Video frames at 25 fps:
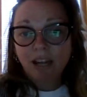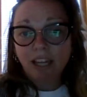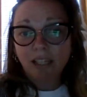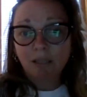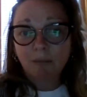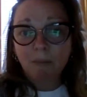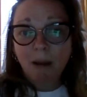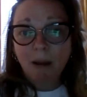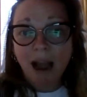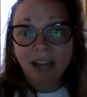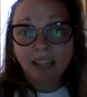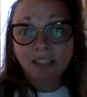
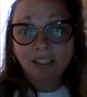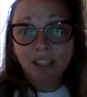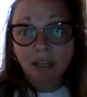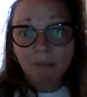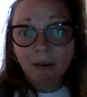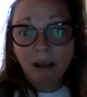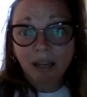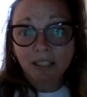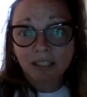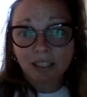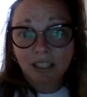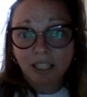It's past
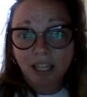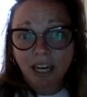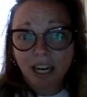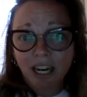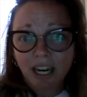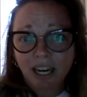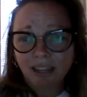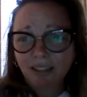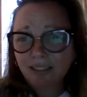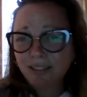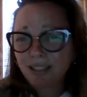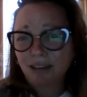Quebec
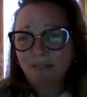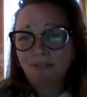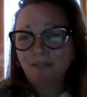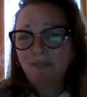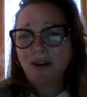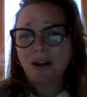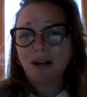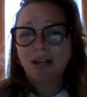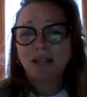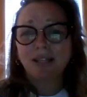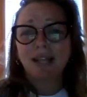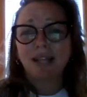City,
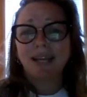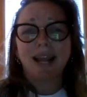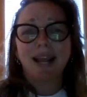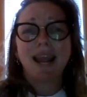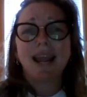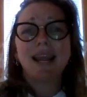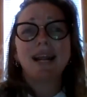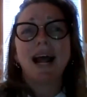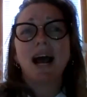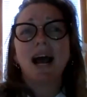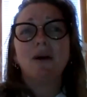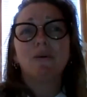like
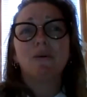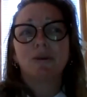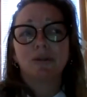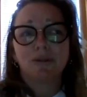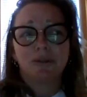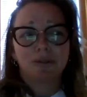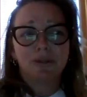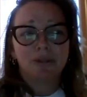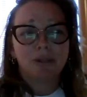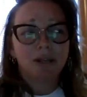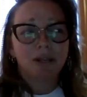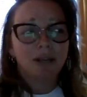8
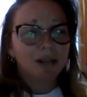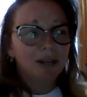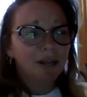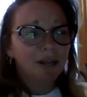hours.